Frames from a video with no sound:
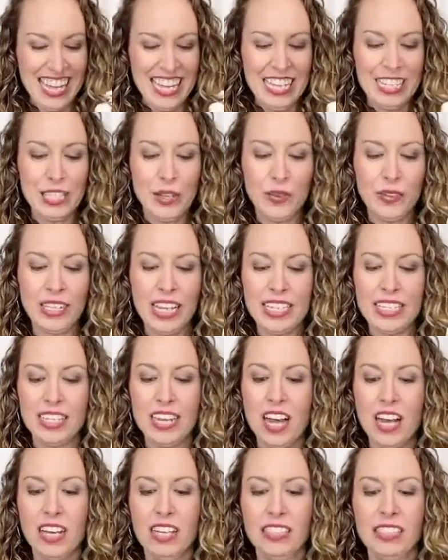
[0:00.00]
So let's
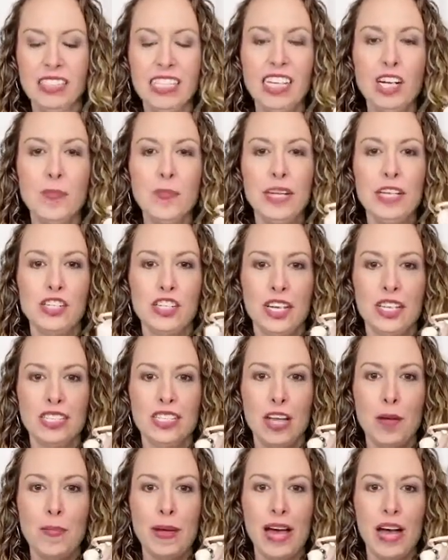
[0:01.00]
talk a little bit
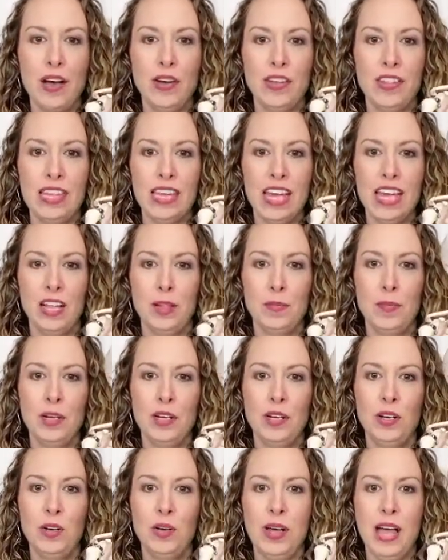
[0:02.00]
just about the
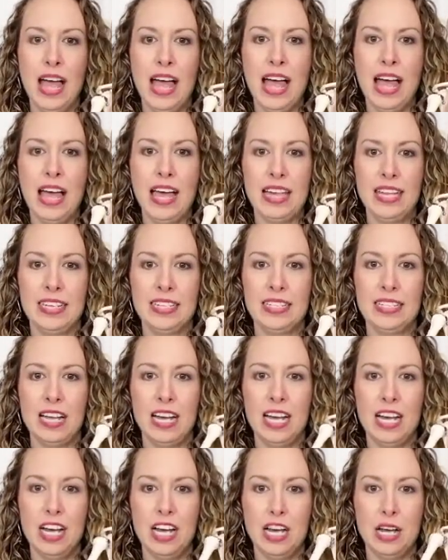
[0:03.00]
elbow and
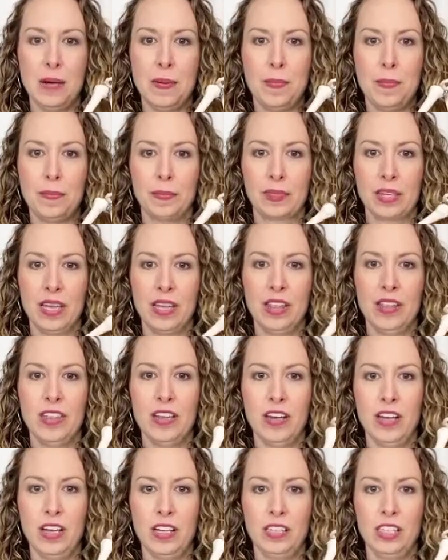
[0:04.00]

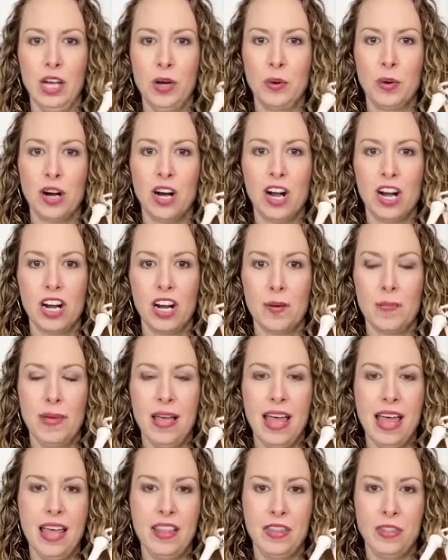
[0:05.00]
the lower arm
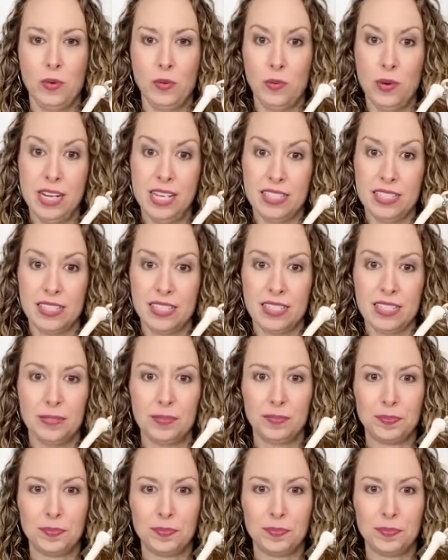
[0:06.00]
and the wrist.